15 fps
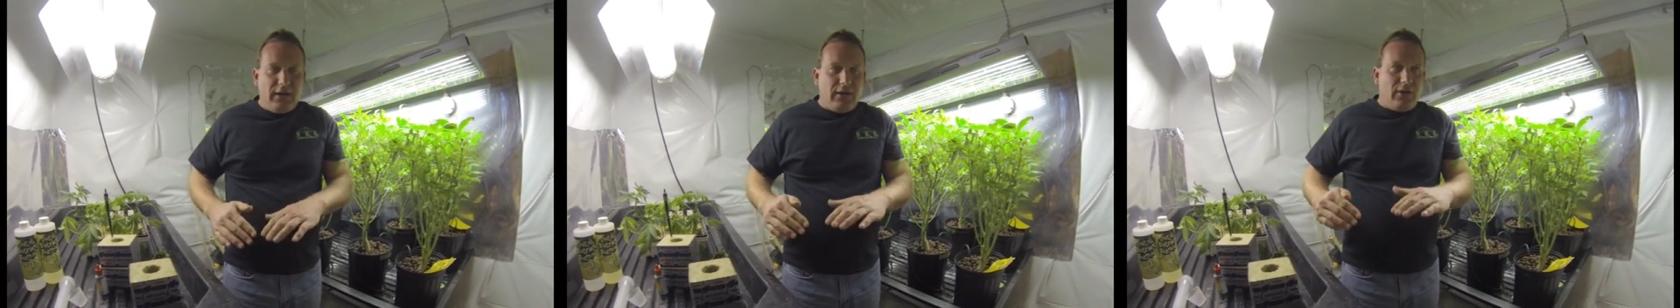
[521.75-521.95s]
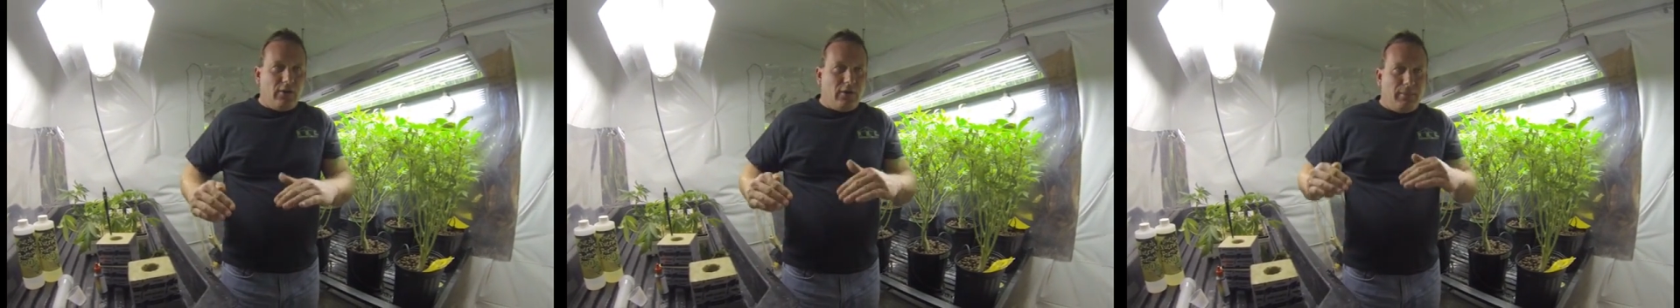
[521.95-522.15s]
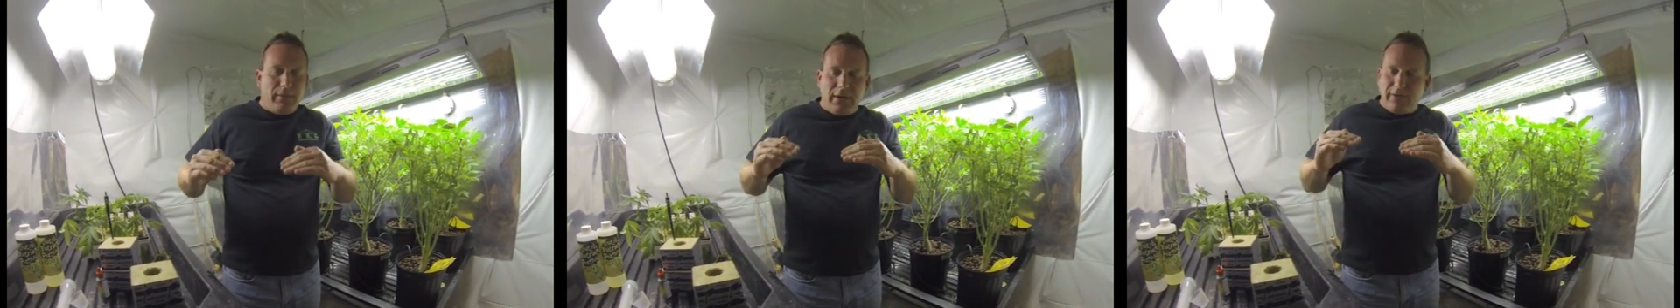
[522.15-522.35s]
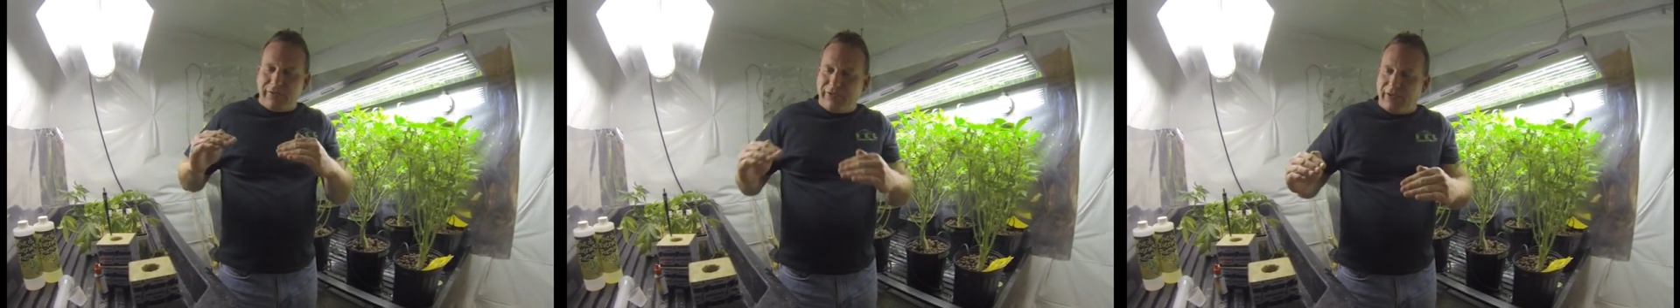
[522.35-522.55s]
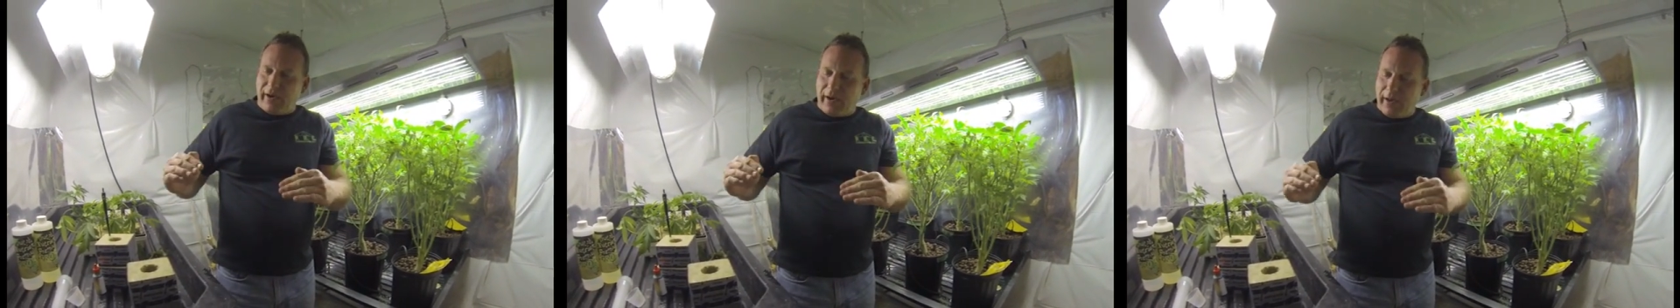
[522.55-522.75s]

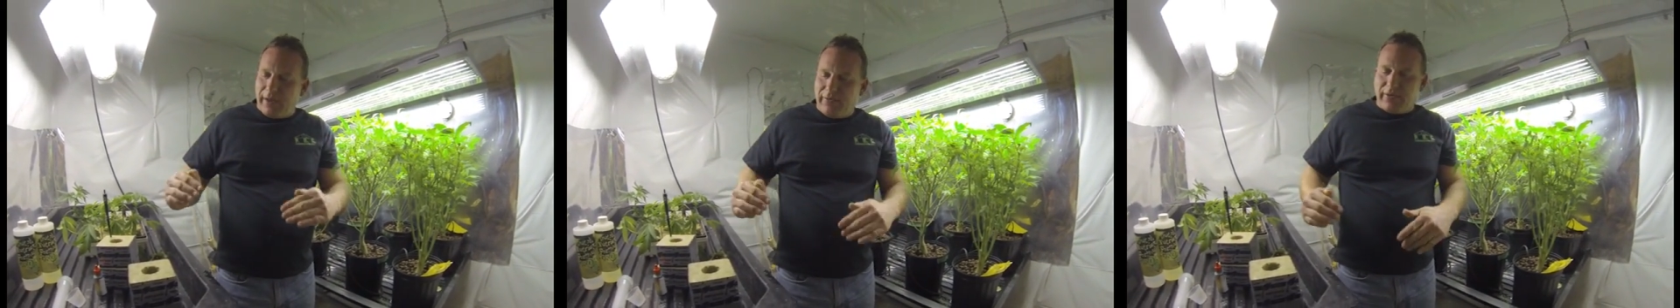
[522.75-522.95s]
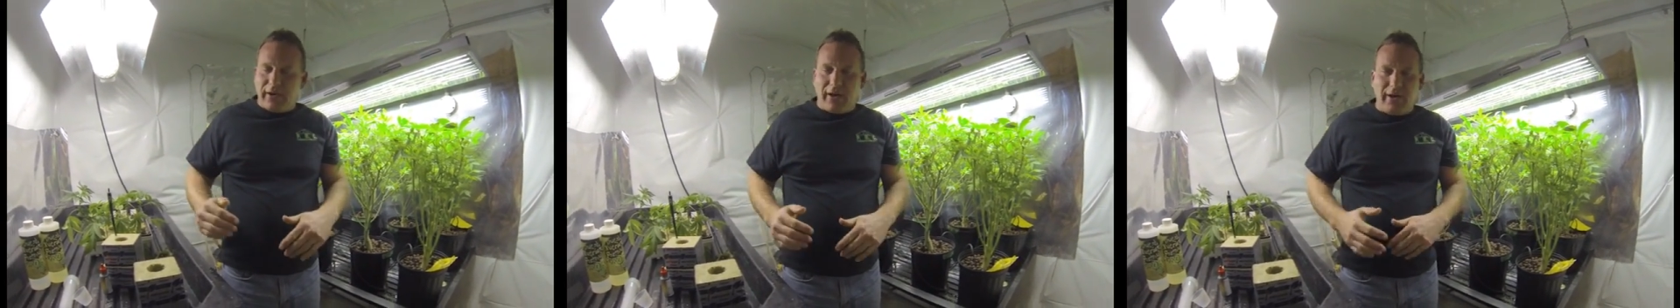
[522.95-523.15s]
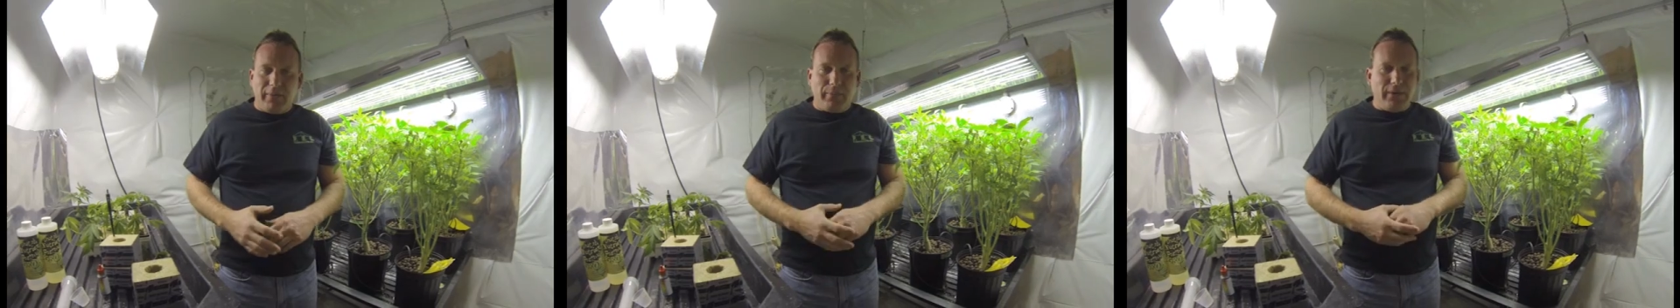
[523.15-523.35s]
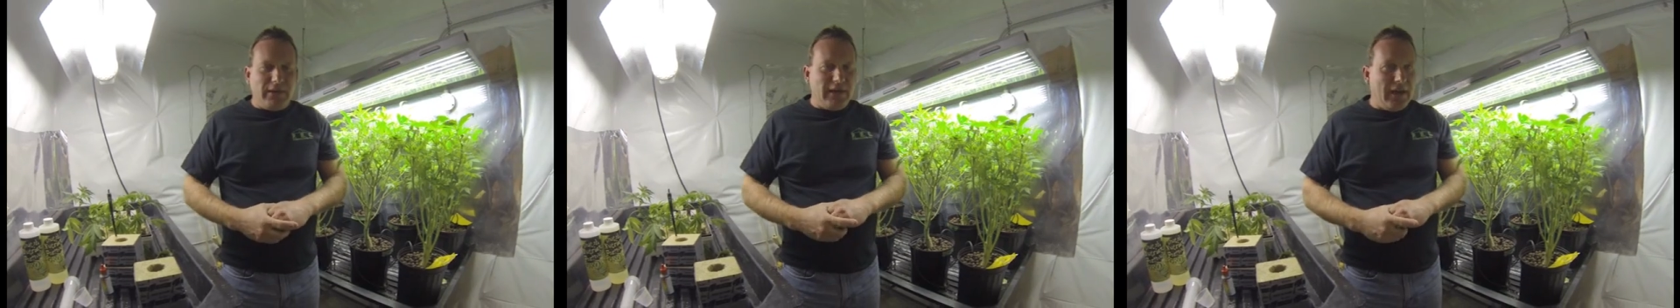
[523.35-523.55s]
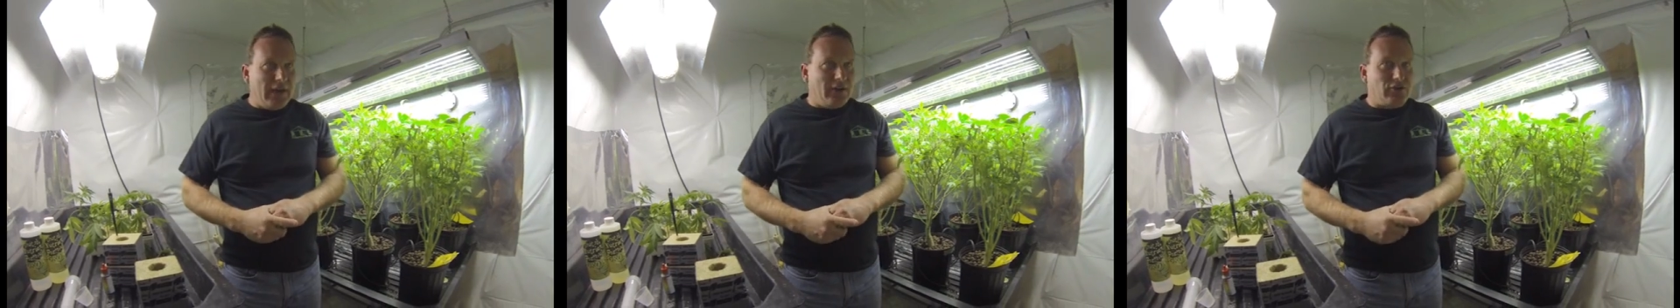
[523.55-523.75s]
mid-5 kind of
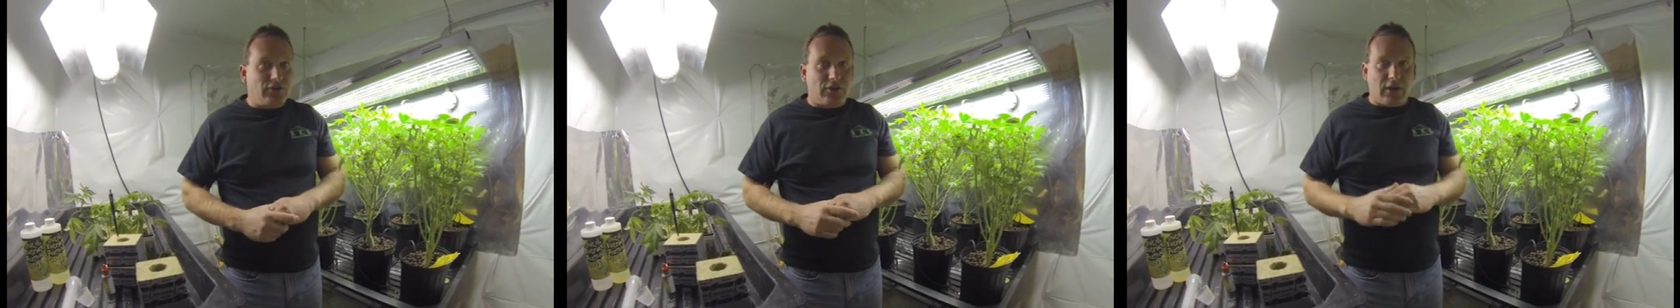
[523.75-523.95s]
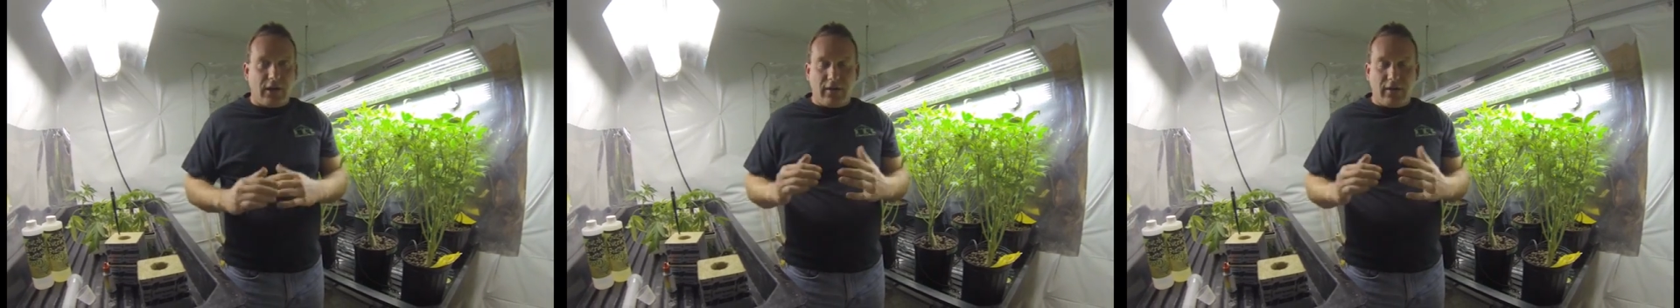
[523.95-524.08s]
pH